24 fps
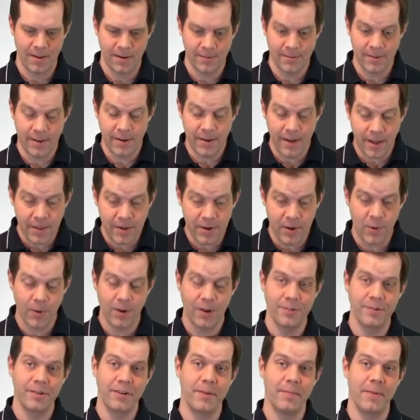There's another
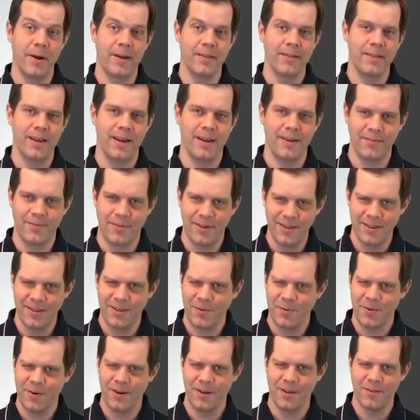question about that. What in
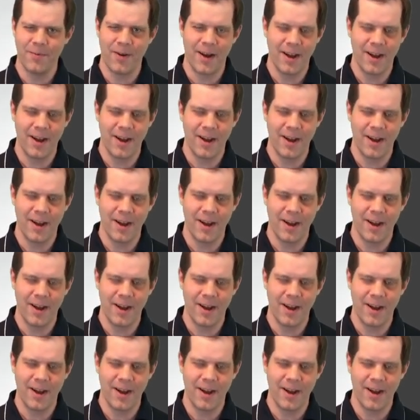the world?